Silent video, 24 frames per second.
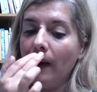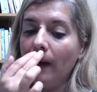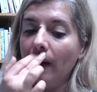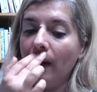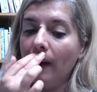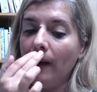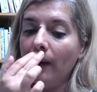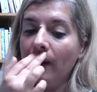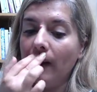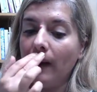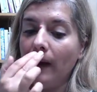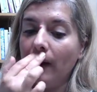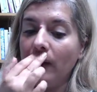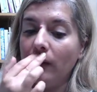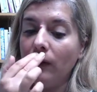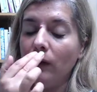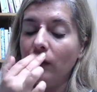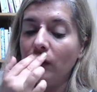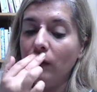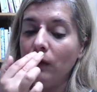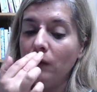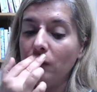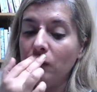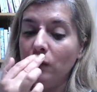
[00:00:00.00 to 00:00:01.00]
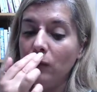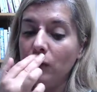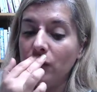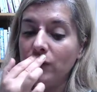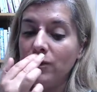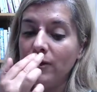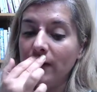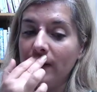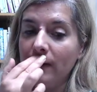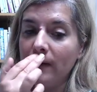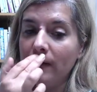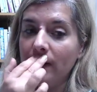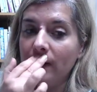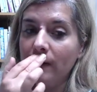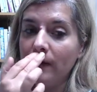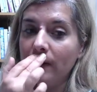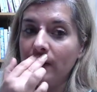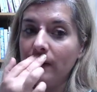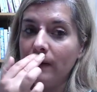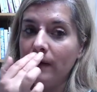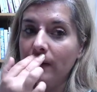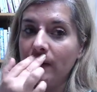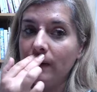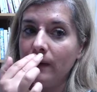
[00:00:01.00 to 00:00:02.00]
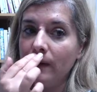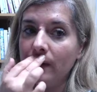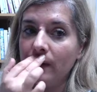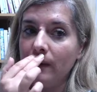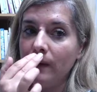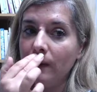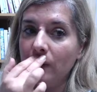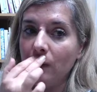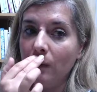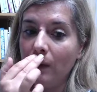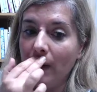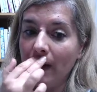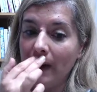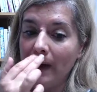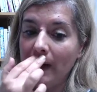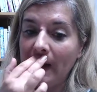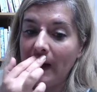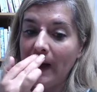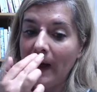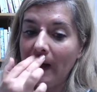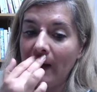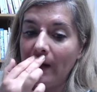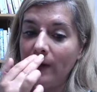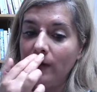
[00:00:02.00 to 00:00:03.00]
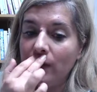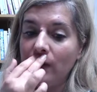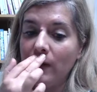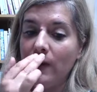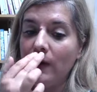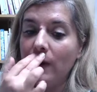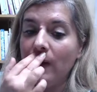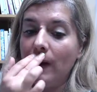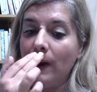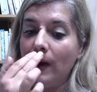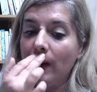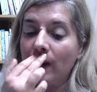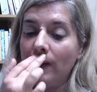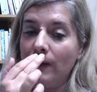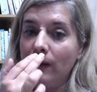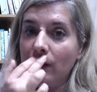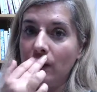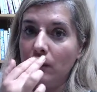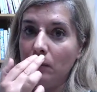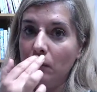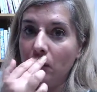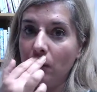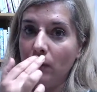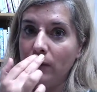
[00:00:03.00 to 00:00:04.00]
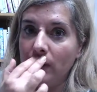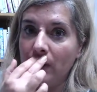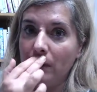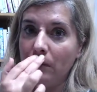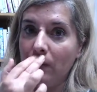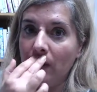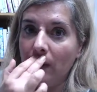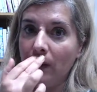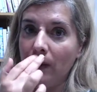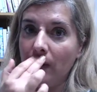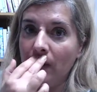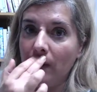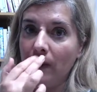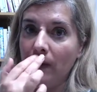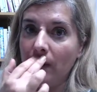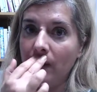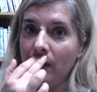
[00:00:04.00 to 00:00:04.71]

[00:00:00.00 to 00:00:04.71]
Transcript: And then your emotion, why you have it, and then your body part.